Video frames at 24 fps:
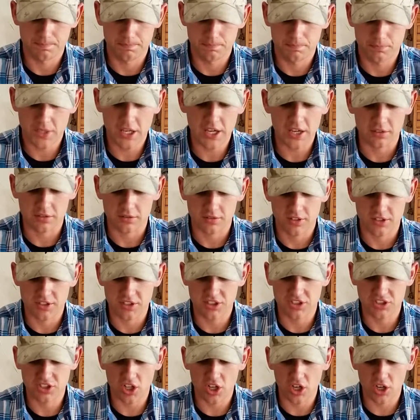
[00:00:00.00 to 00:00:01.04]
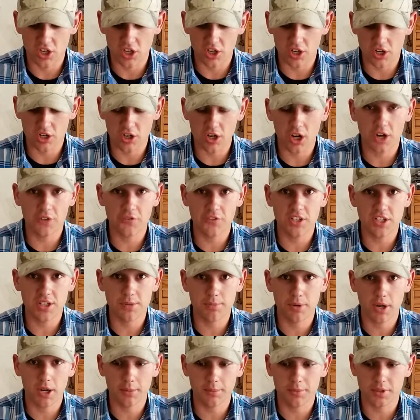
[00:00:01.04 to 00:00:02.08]
Yeah, this is Harvey
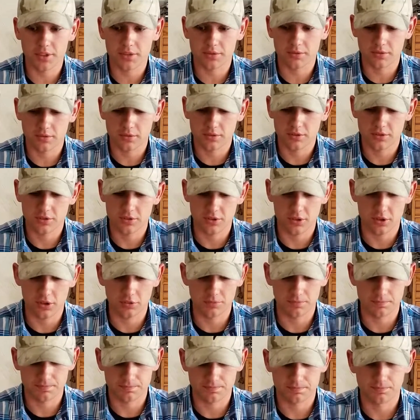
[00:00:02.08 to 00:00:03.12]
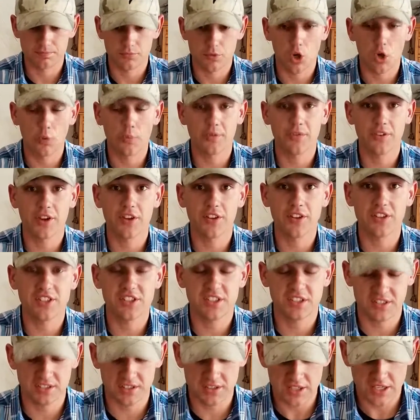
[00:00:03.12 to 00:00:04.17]
Deprimer. So hope you found
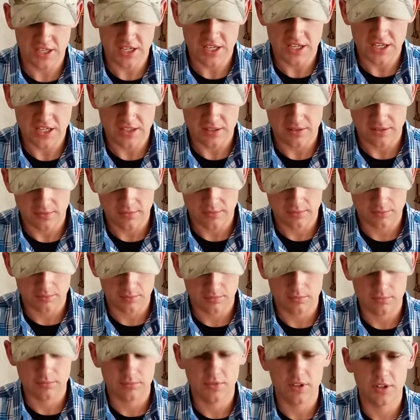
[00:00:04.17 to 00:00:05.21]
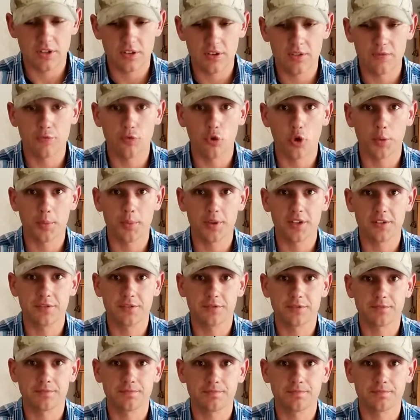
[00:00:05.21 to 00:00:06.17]
this informative.